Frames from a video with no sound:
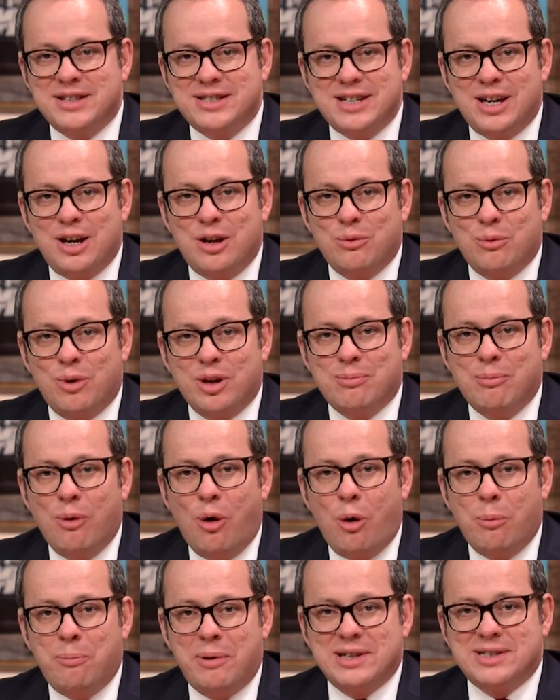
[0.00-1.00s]
soon with
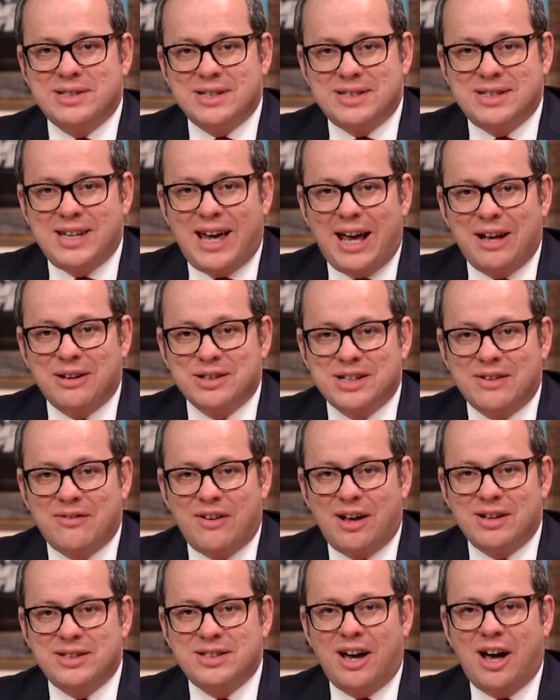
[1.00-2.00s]
more business tales of
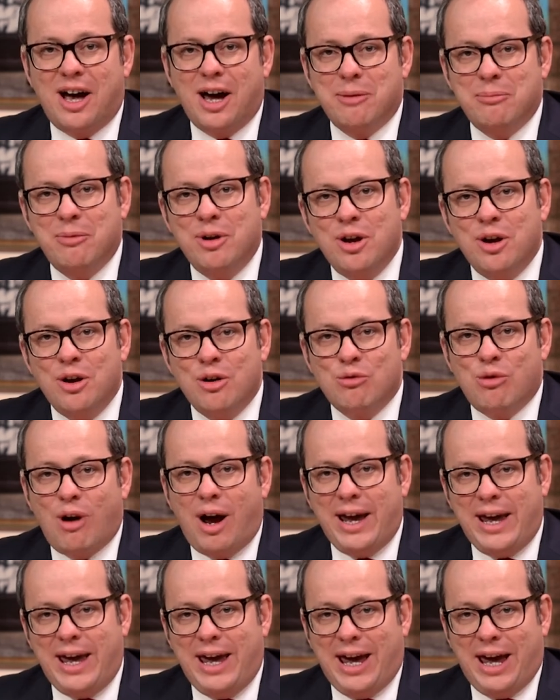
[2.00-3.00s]
our time,
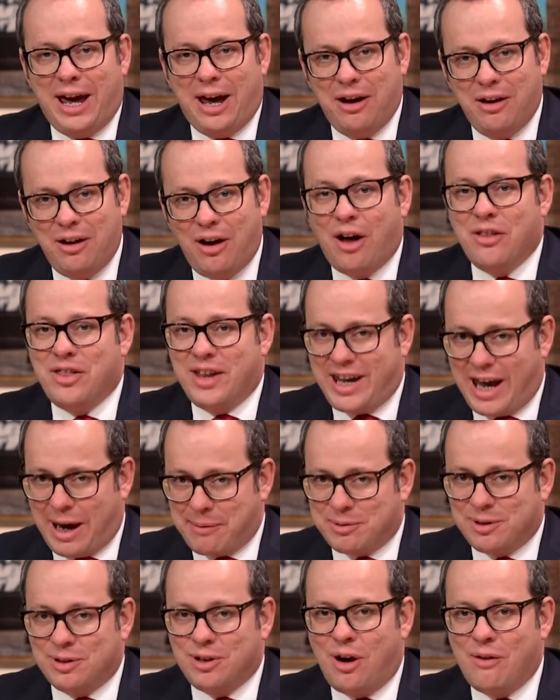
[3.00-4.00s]
right here on The
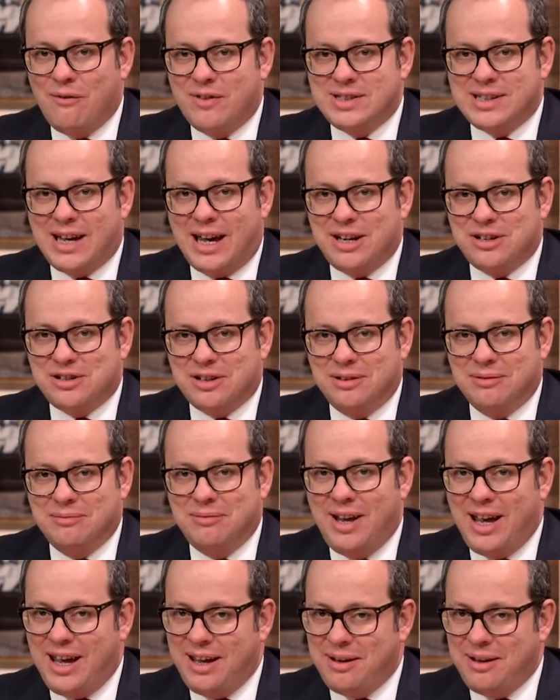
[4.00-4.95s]
Capital Conversation.